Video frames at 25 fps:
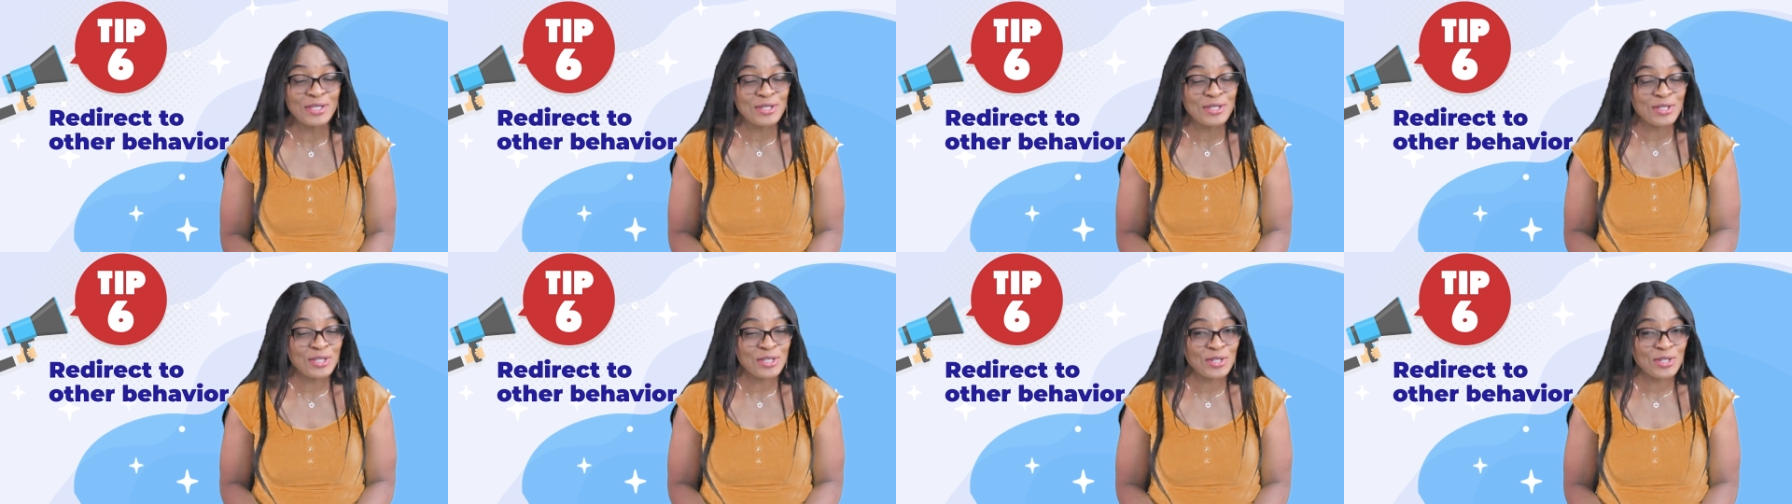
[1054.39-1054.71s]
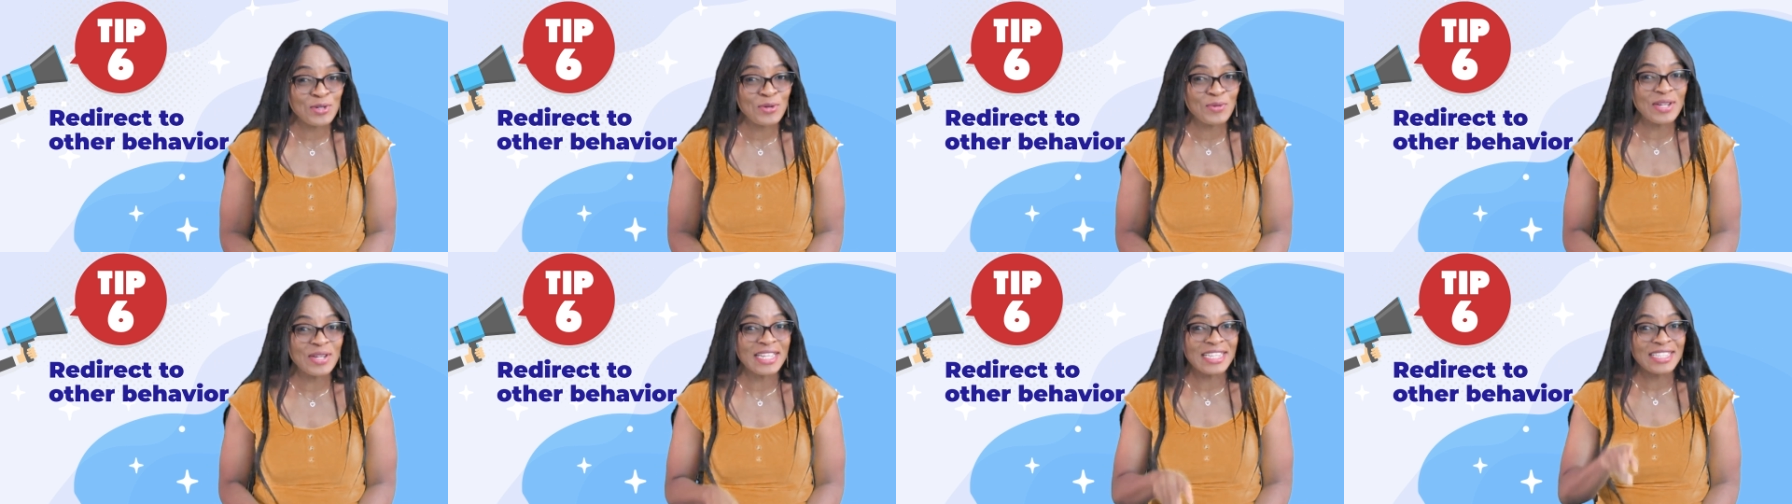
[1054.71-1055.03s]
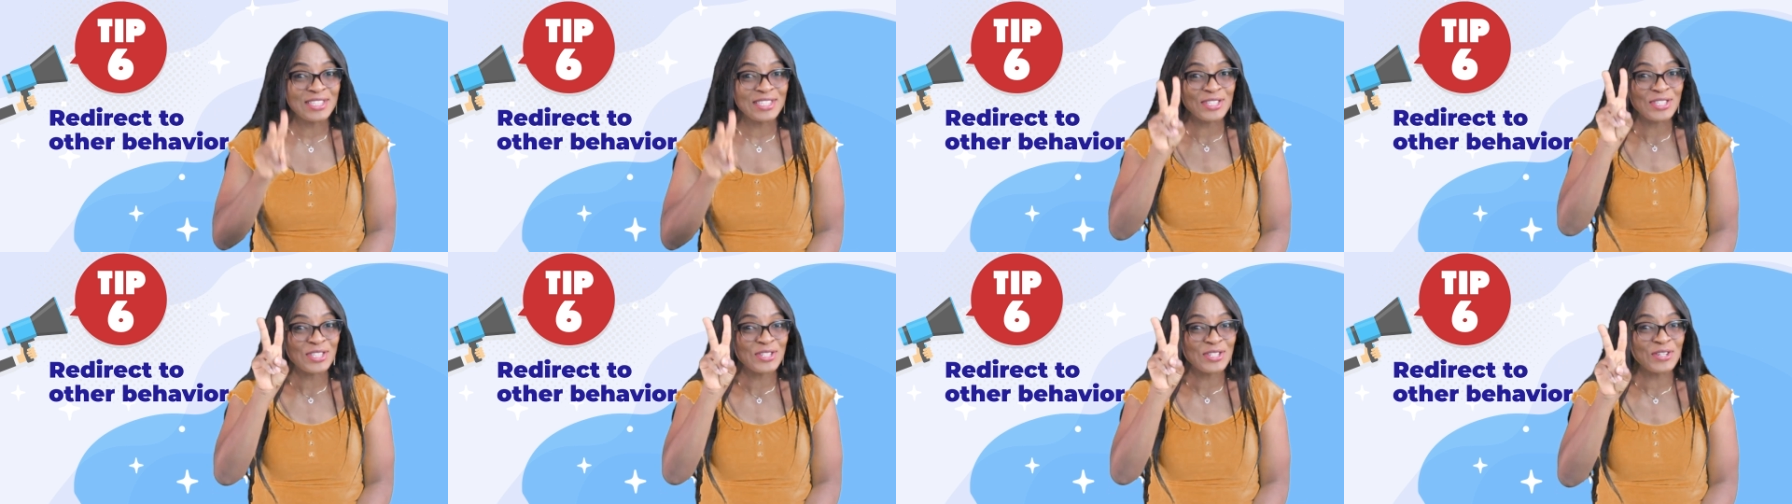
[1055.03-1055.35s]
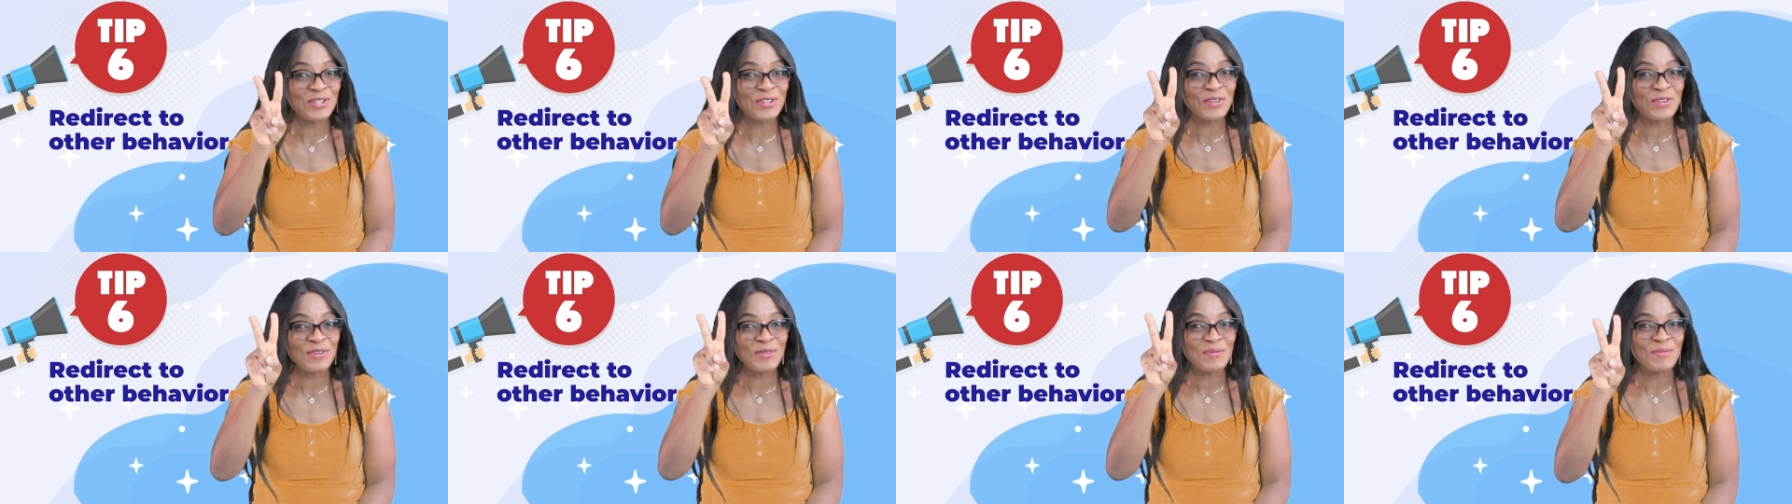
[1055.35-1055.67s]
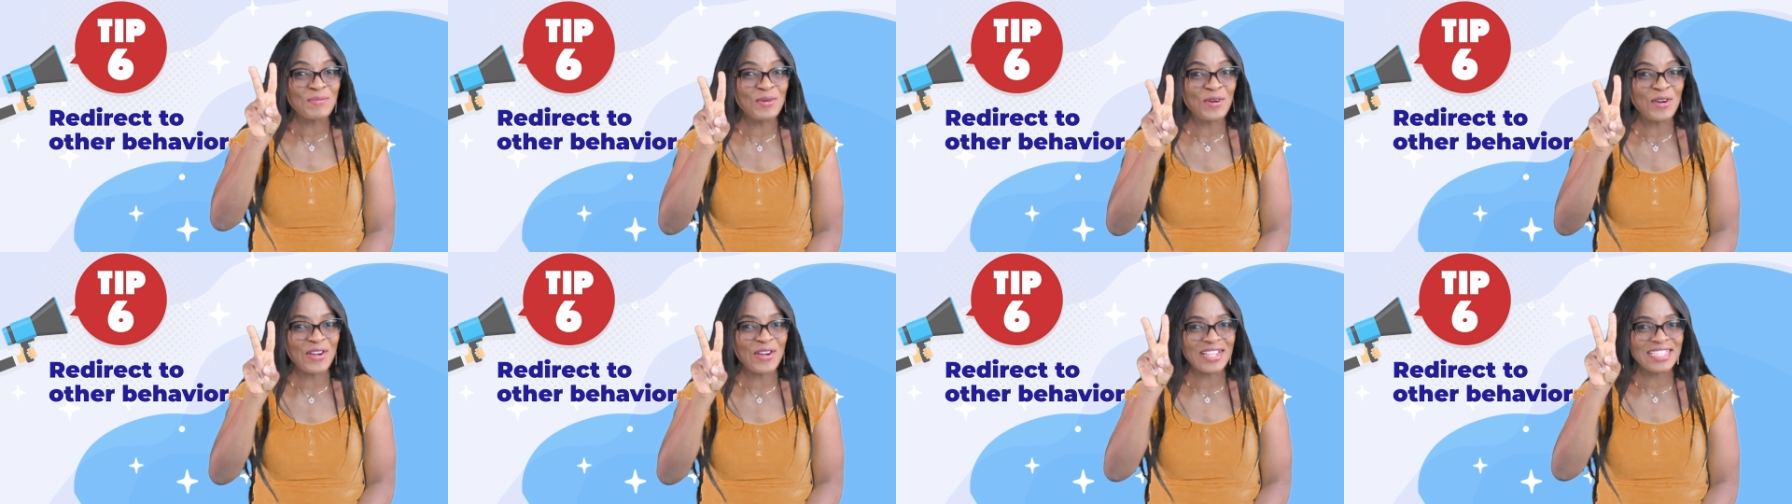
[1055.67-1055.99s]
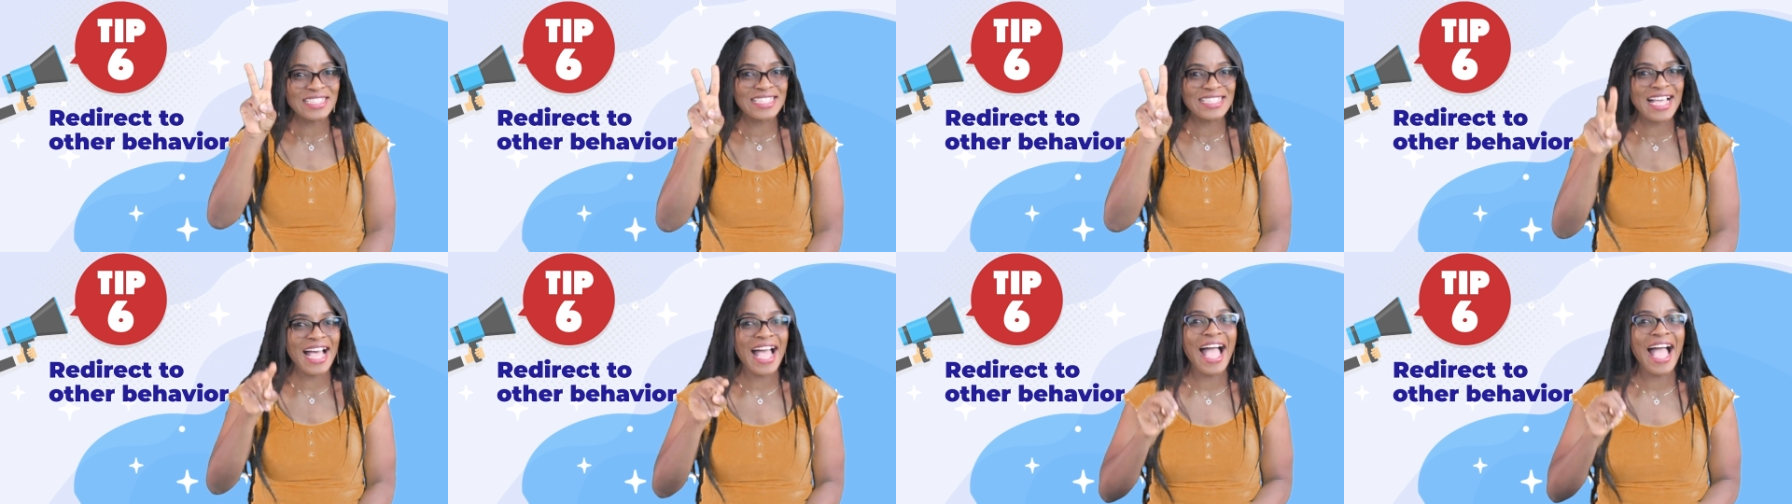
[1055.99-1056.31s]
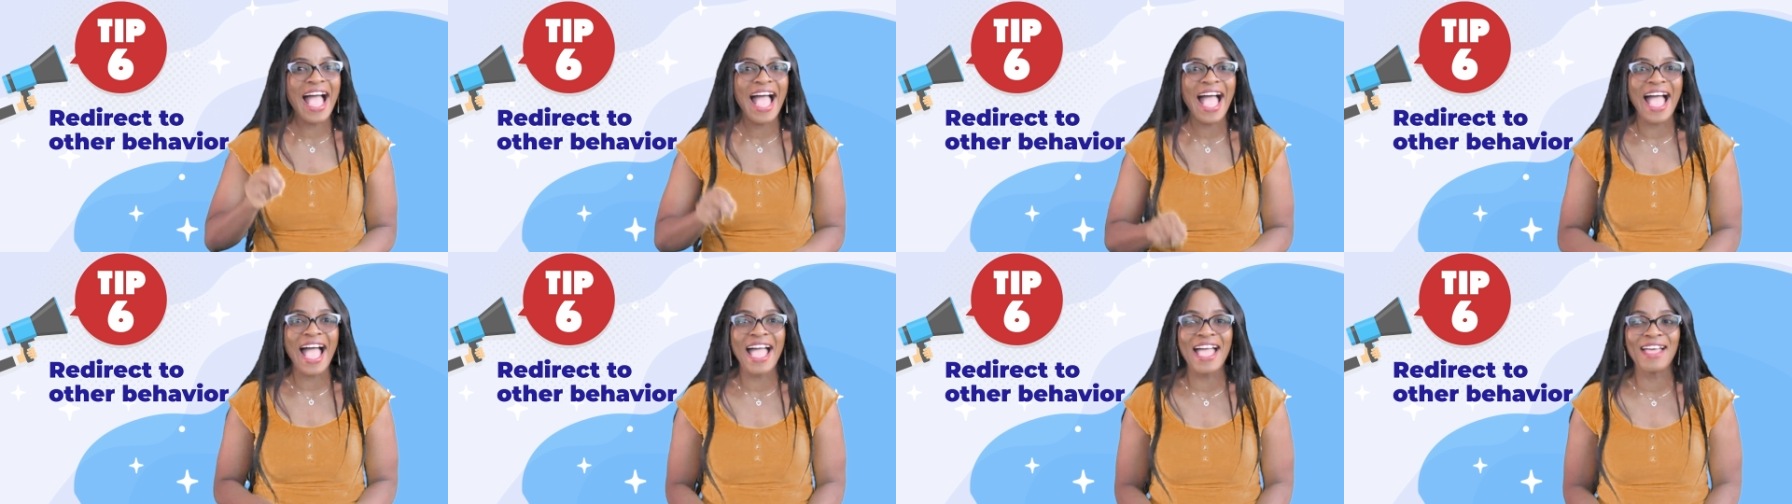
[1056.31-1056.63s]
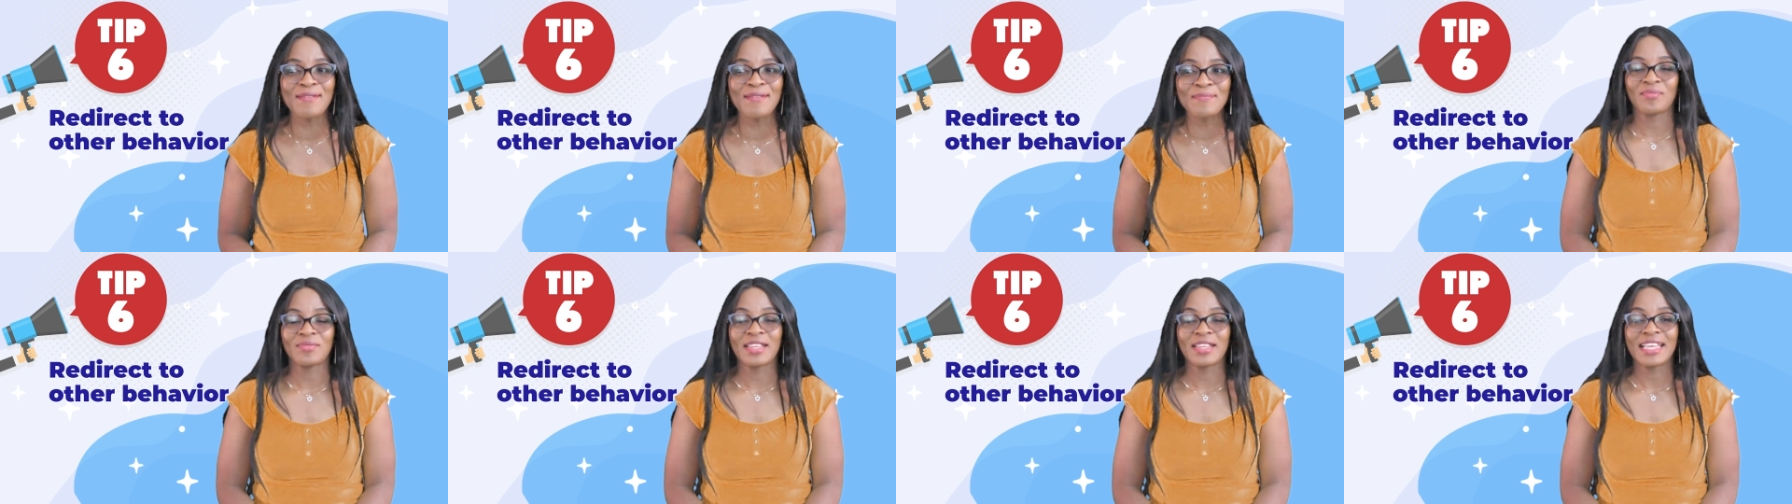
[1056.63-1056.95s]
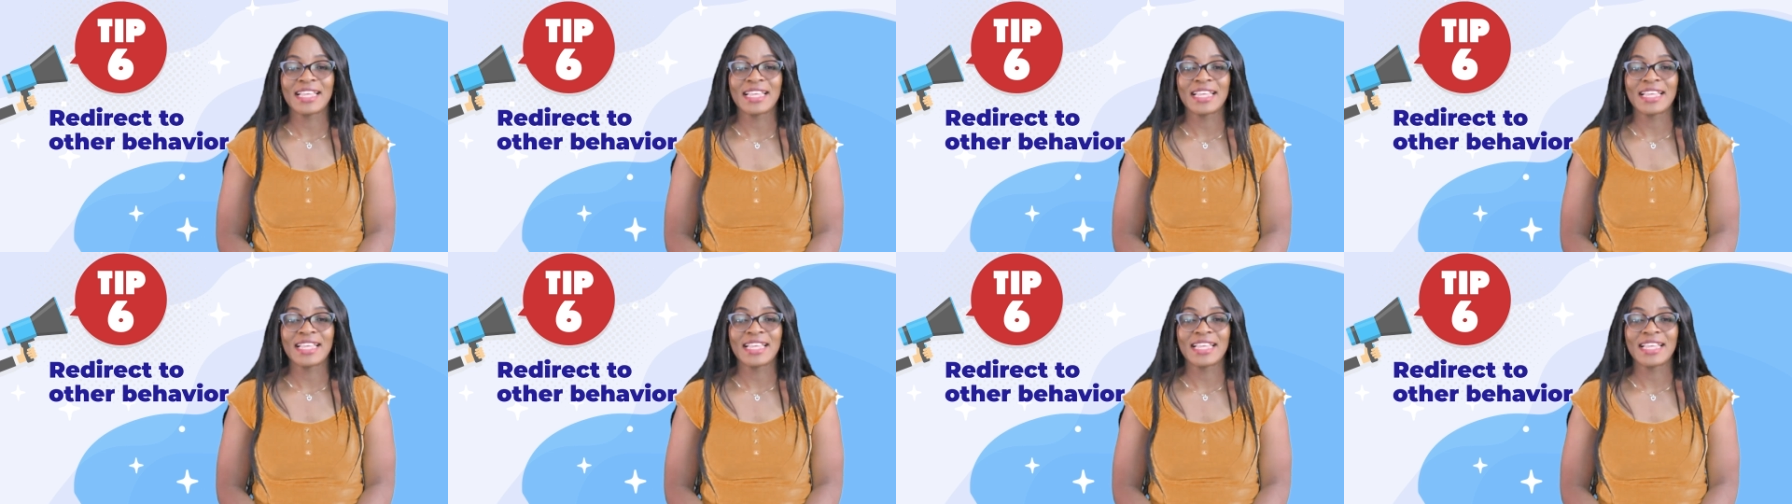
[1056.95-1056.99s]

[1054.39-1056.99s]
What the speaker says: to do it 2 more times.